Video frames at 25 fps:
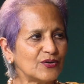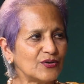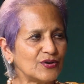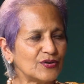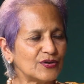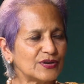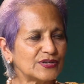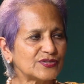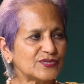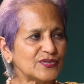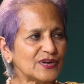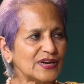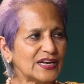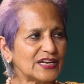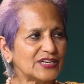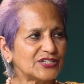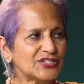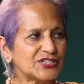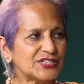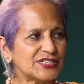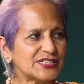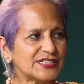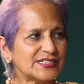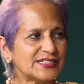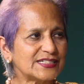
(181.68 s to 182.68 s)
US
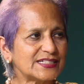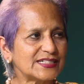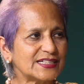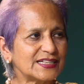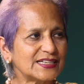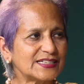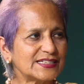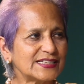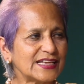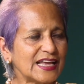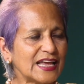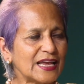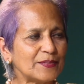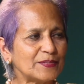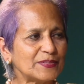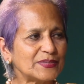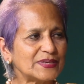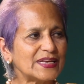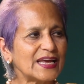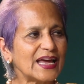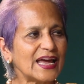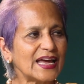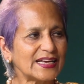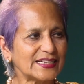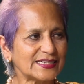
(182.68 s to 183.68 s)
relations the same
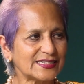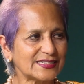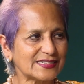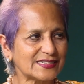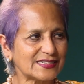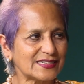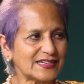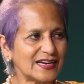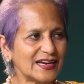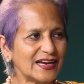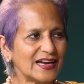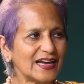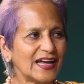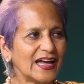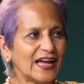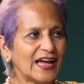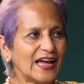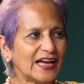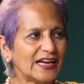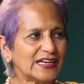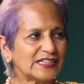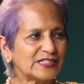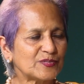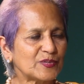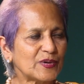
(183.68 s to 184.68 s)
test
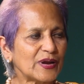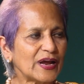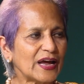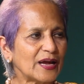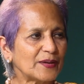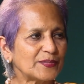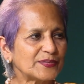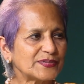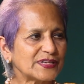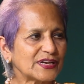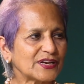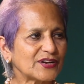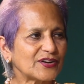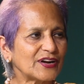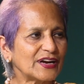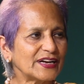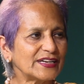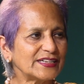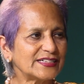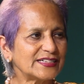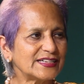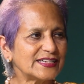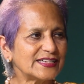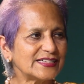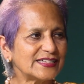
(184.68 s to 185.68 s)
as perhaps a
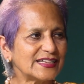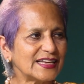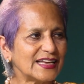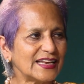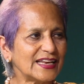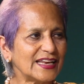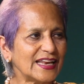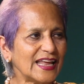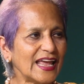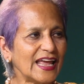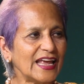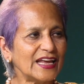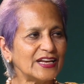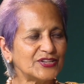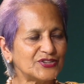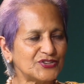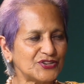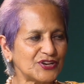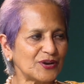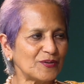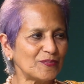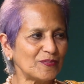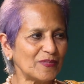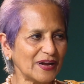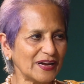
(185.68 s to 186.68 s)
crisis in
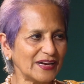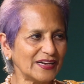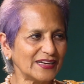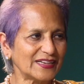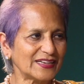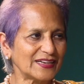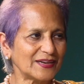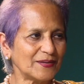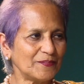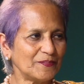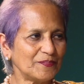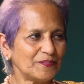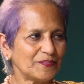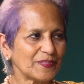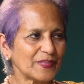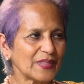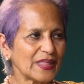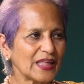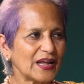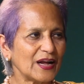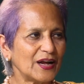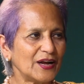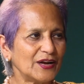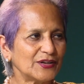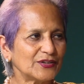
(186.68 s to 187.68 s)
Asia might.
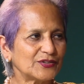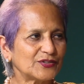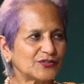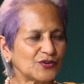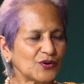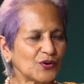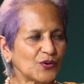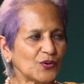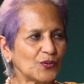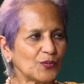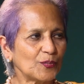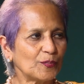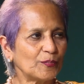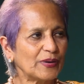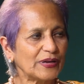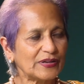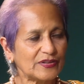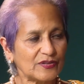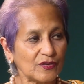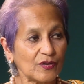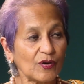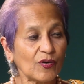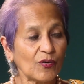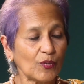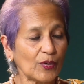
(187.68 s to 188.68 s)
So, but
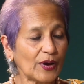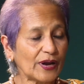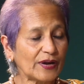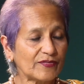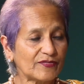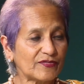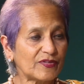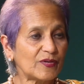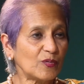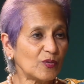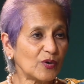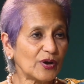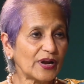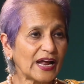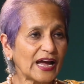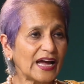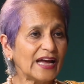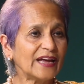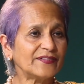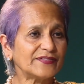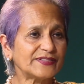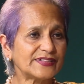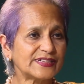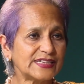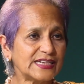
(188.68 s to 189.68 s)
from what I
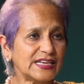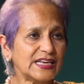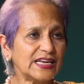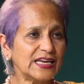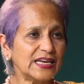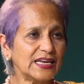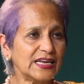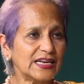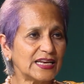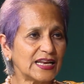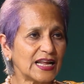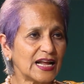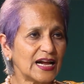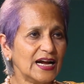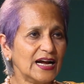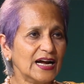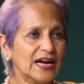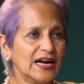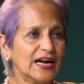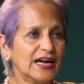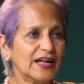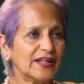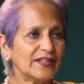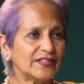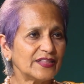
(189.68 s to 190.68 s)
have seen,
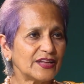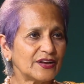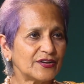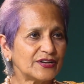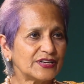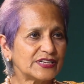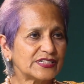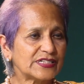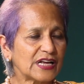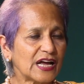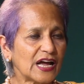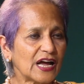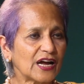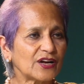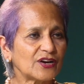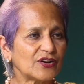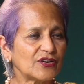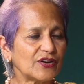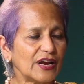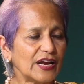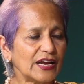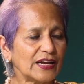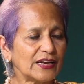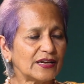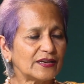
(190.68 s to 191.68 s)
there is a
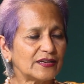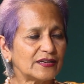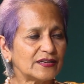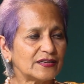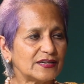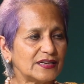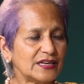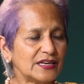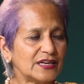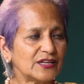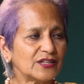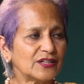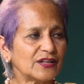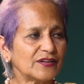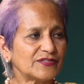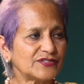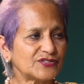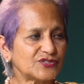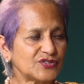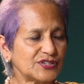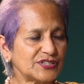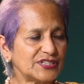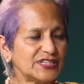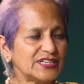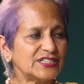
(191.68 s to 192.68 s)
great deal of
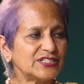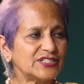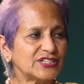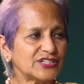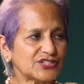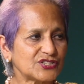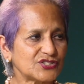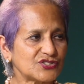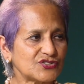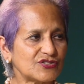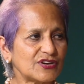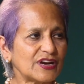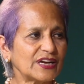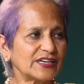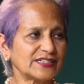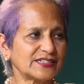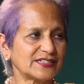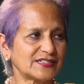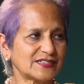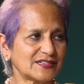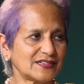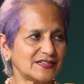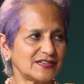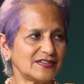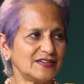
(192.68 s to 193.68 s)
strategic
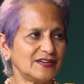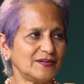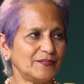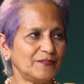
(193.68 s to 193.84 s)
trust